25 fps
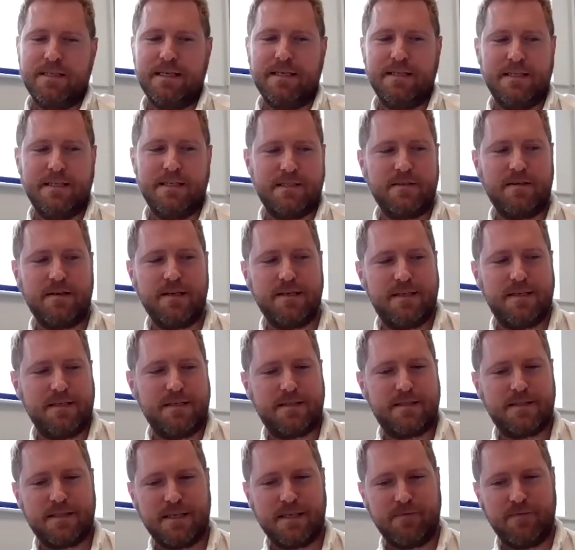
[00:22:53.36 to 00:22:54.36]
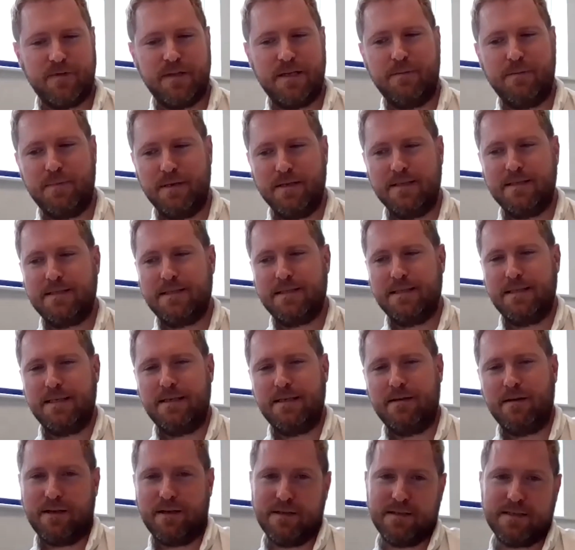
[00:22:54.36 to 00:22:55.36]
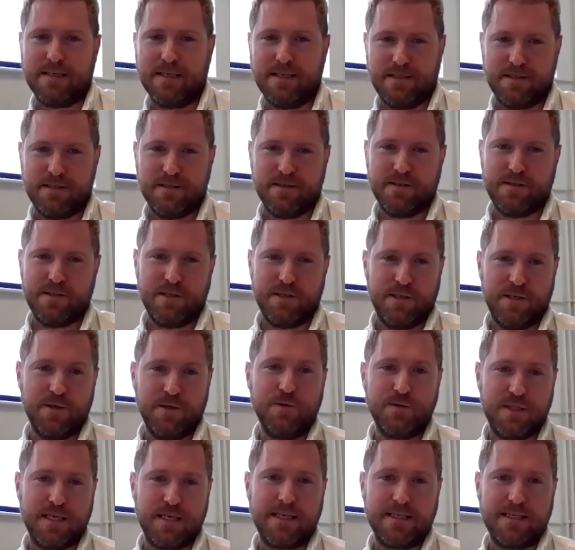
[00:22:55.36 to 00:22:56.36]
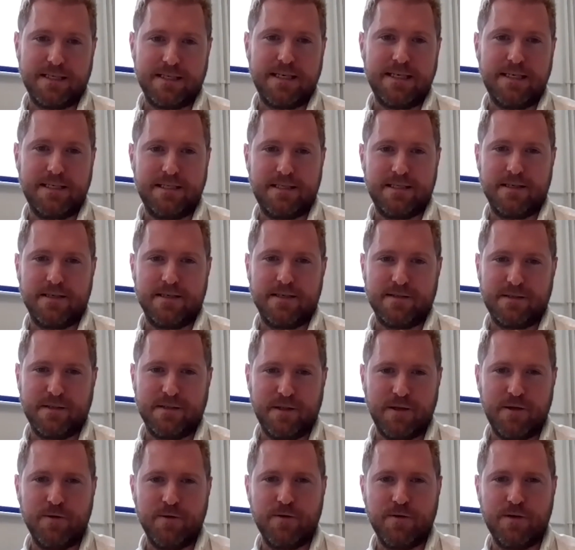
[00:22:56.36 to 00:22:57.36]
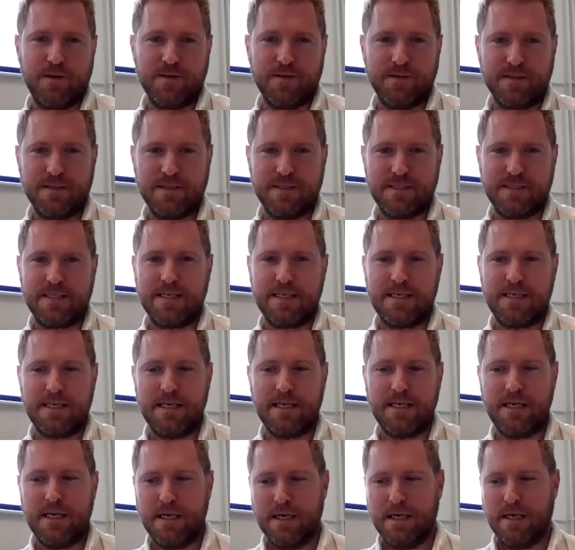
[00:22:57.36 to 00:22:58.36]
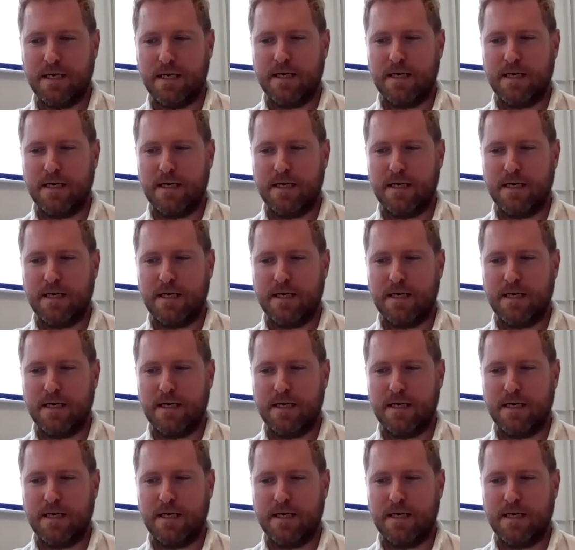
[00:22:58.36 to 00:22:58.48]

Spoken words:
data scientists have the ability, like you say, to use that data so that you can see,